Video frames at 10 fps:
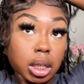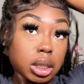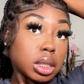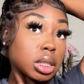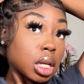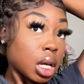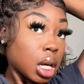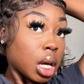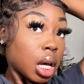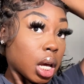because
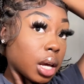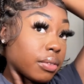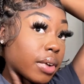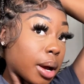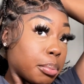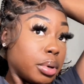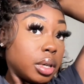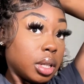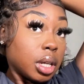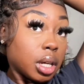if I
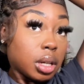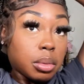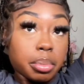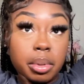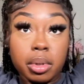pull it up,